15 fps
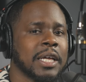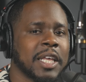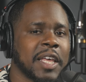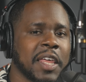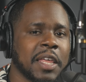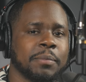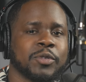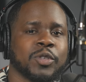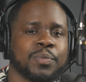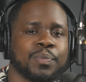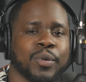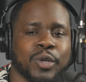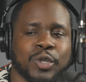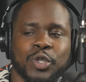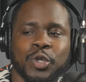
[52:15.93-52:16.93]
keeps
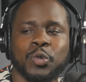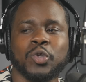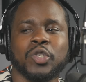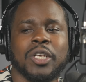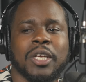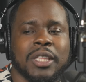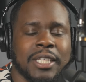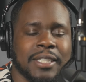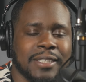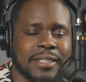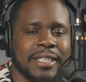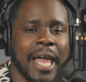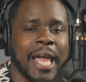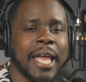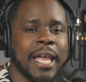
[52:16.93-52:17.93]
producing the
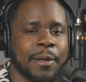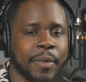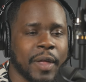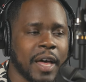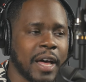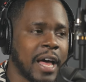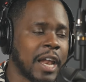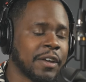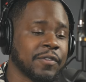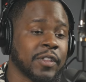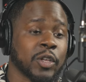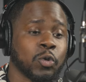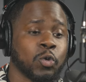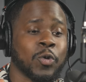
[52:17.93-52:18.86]
same conflict,